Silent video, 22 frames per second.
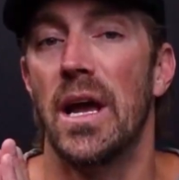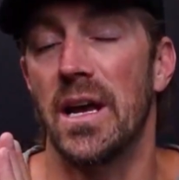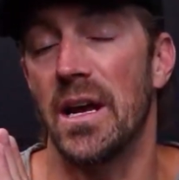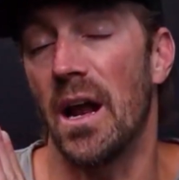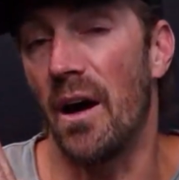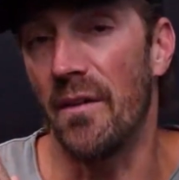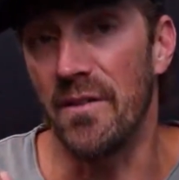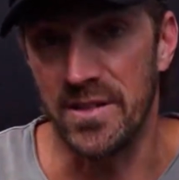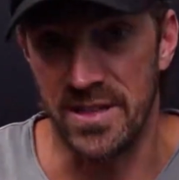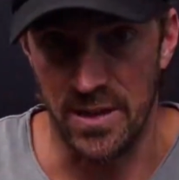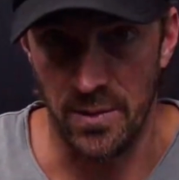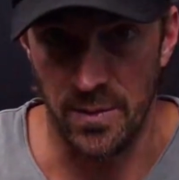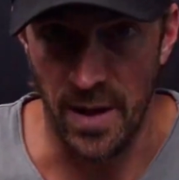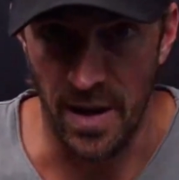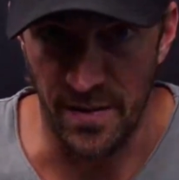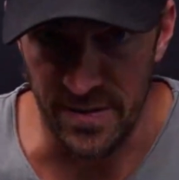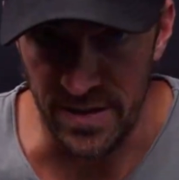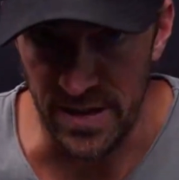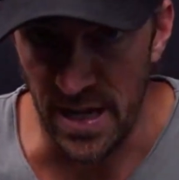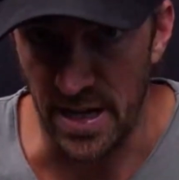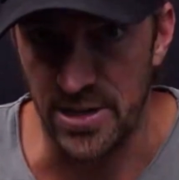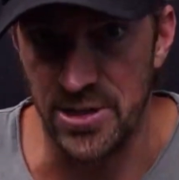And obviously we have
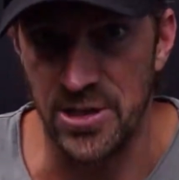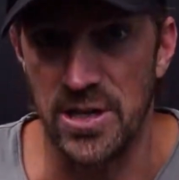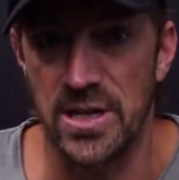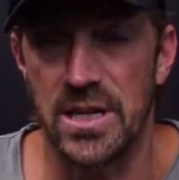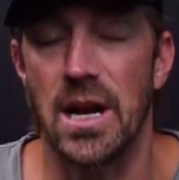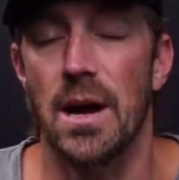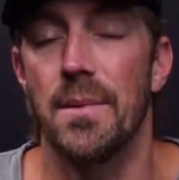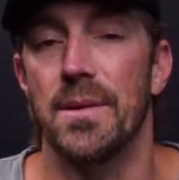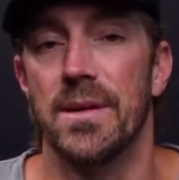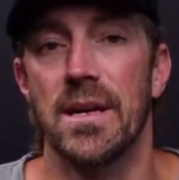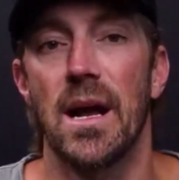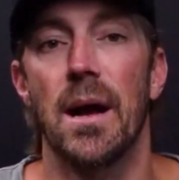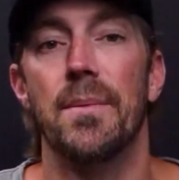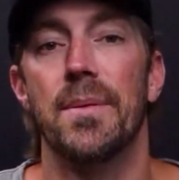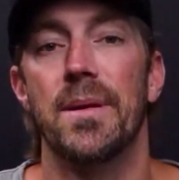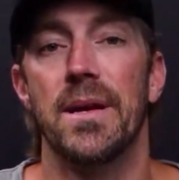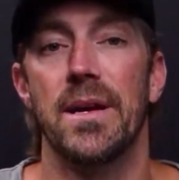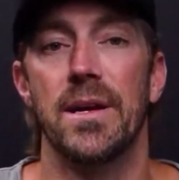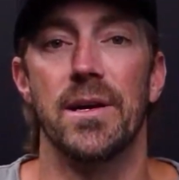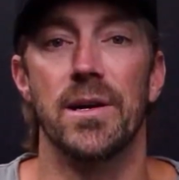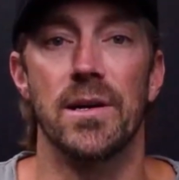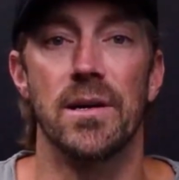election coming up
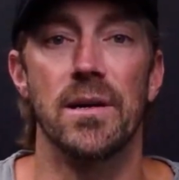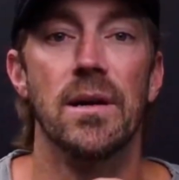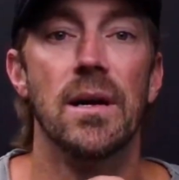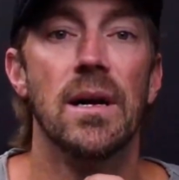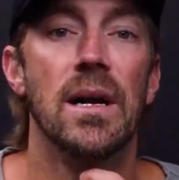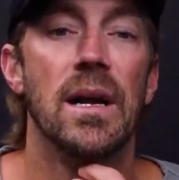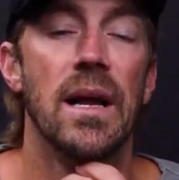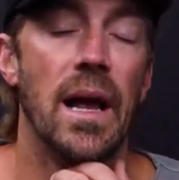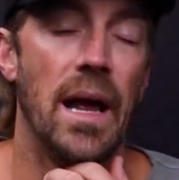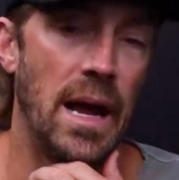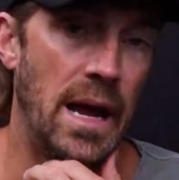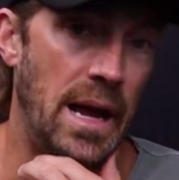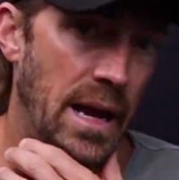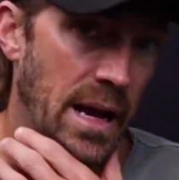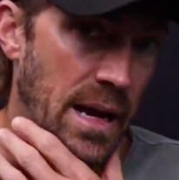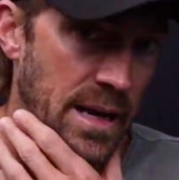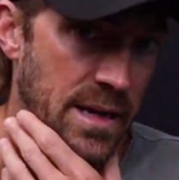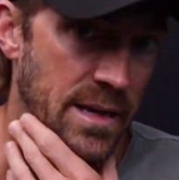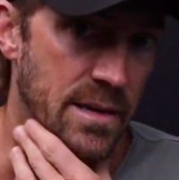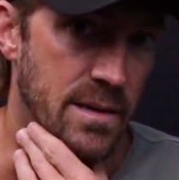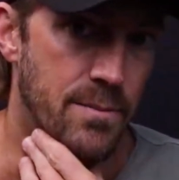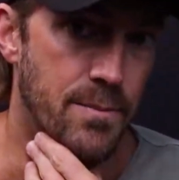here,
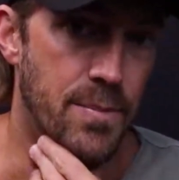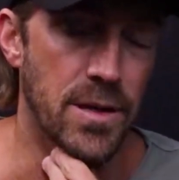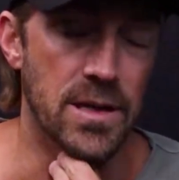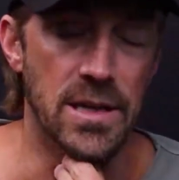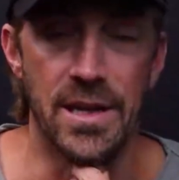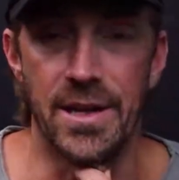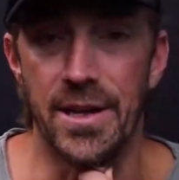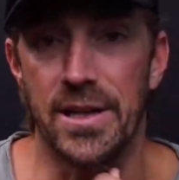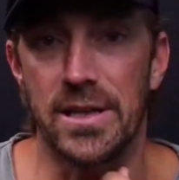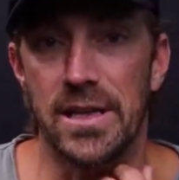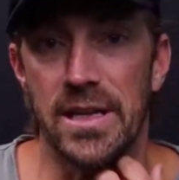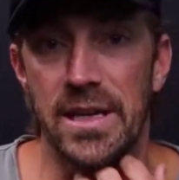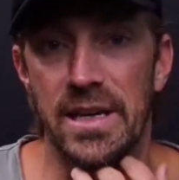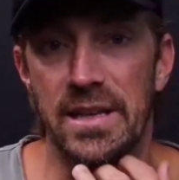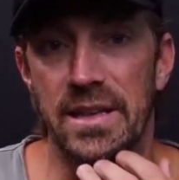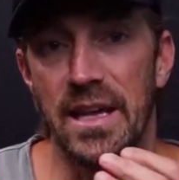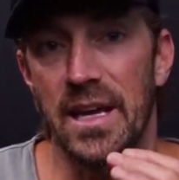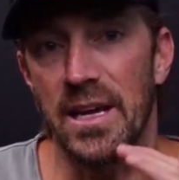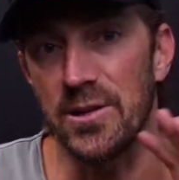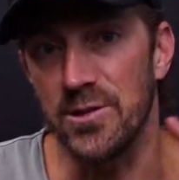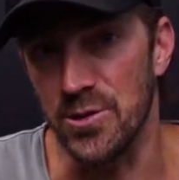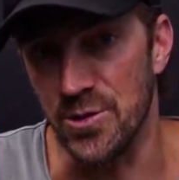and politically
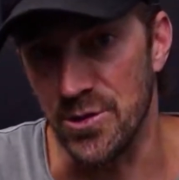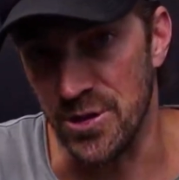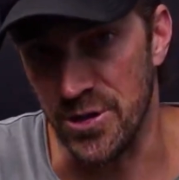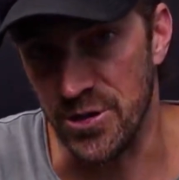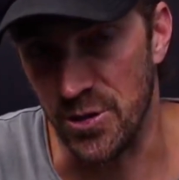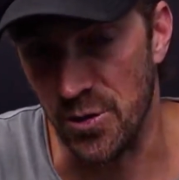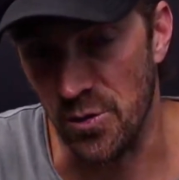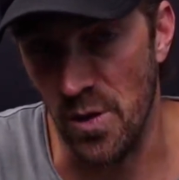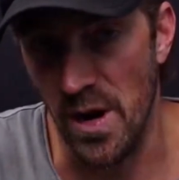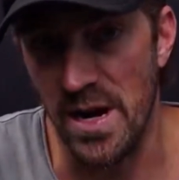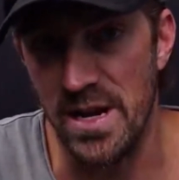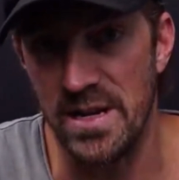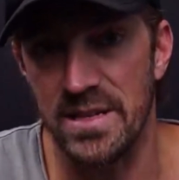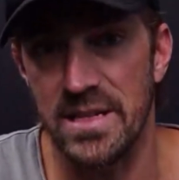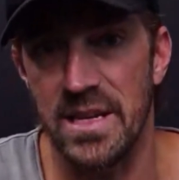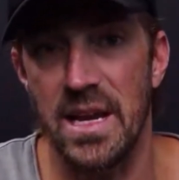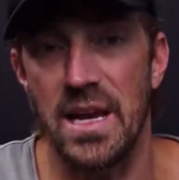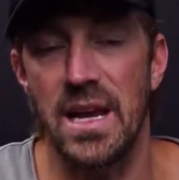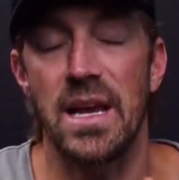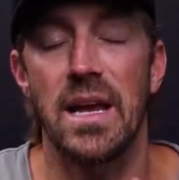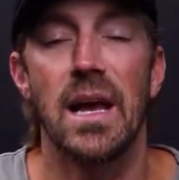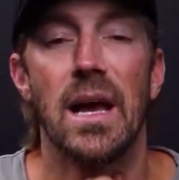things are just
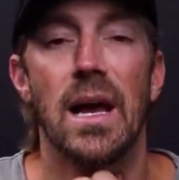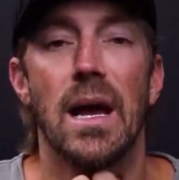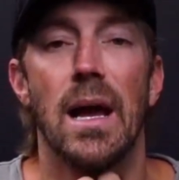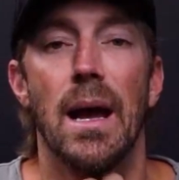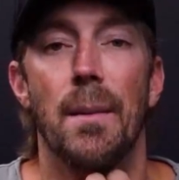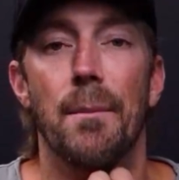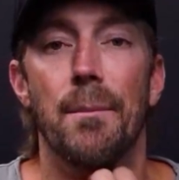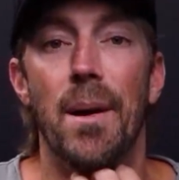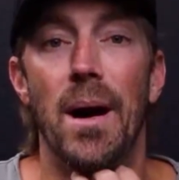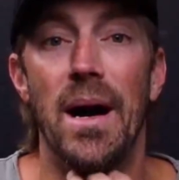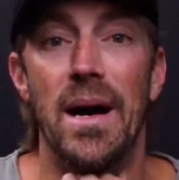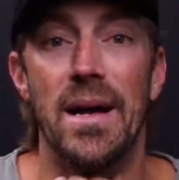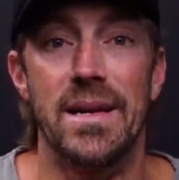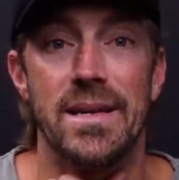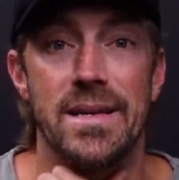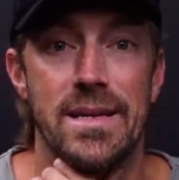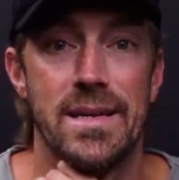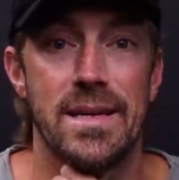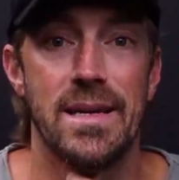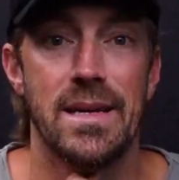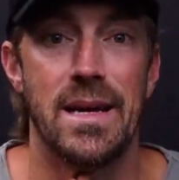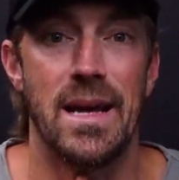crazy. But
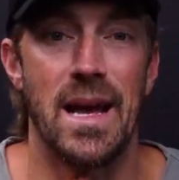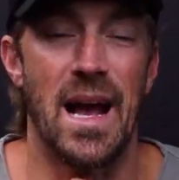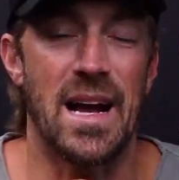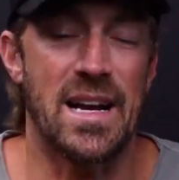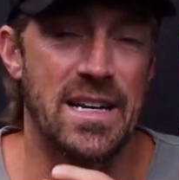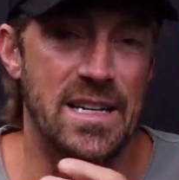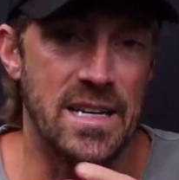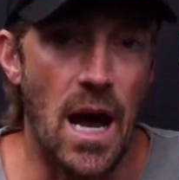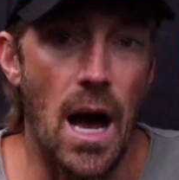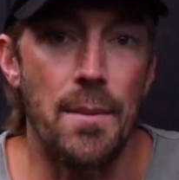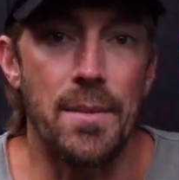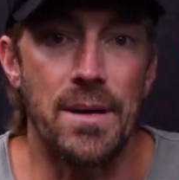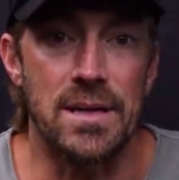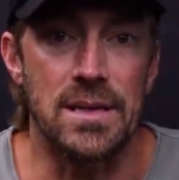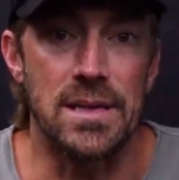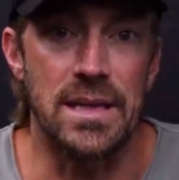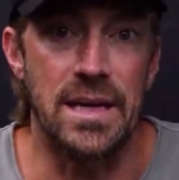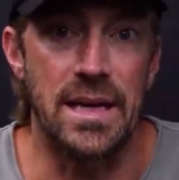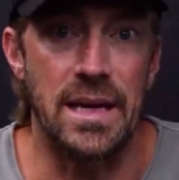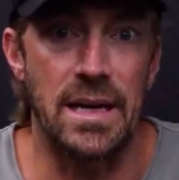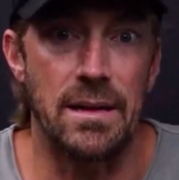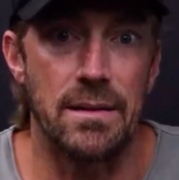
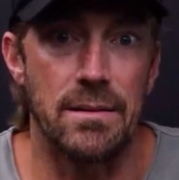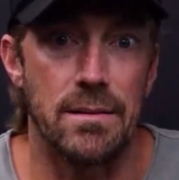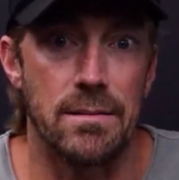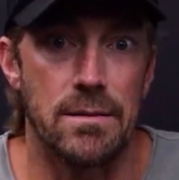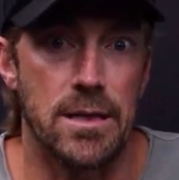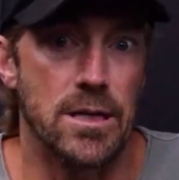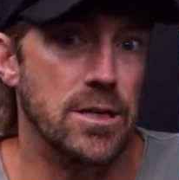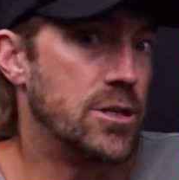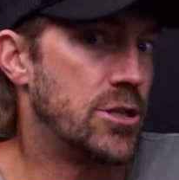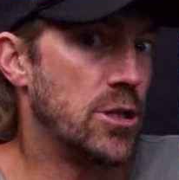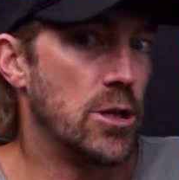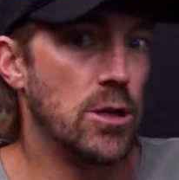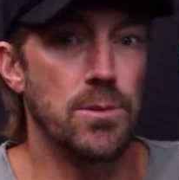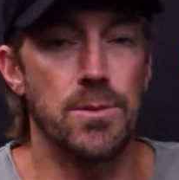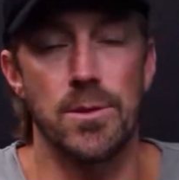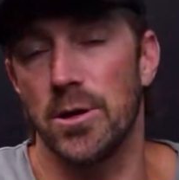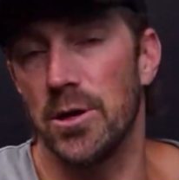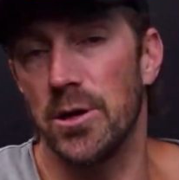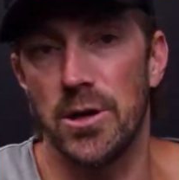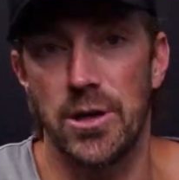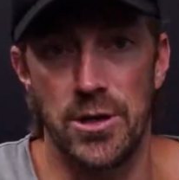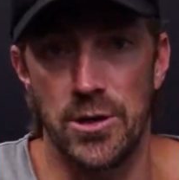economically,
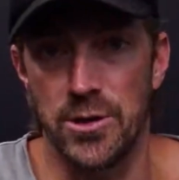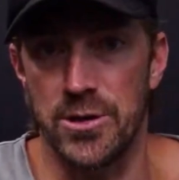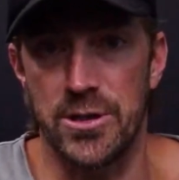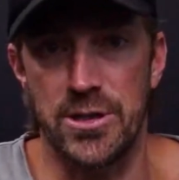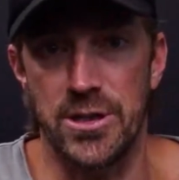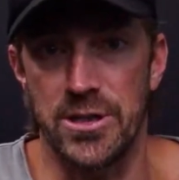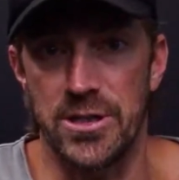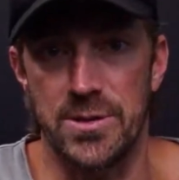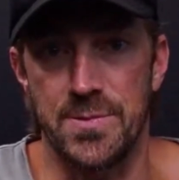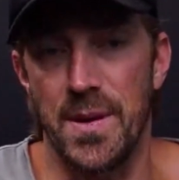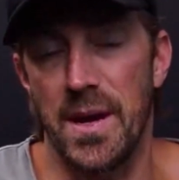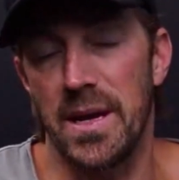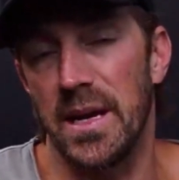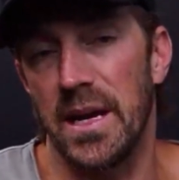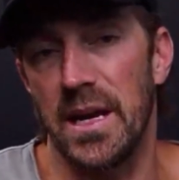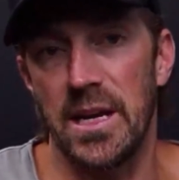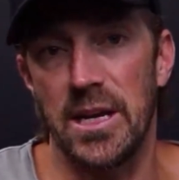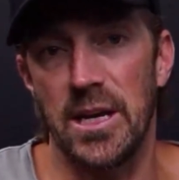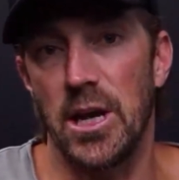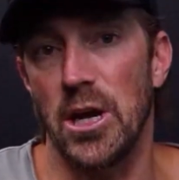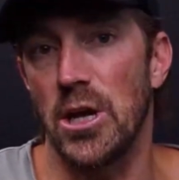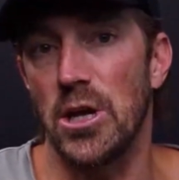consumer, you're still
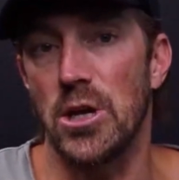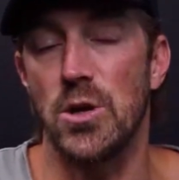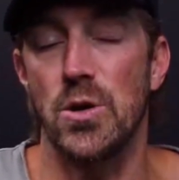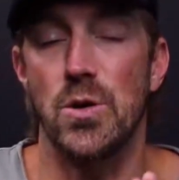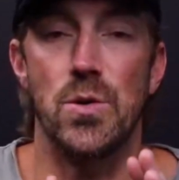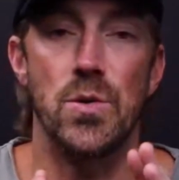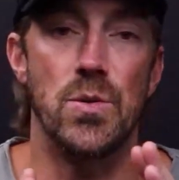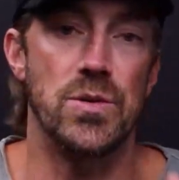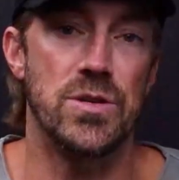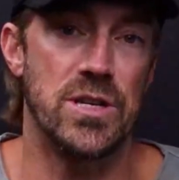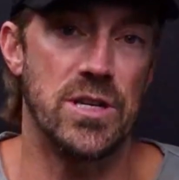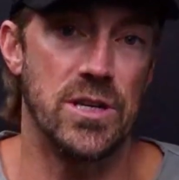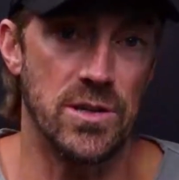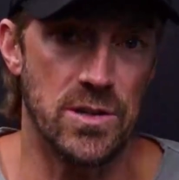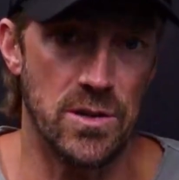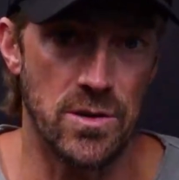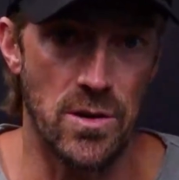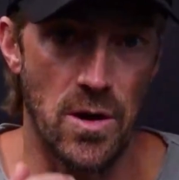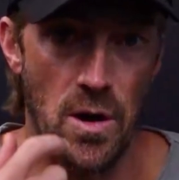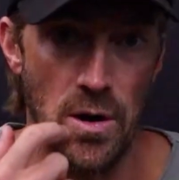spending, you still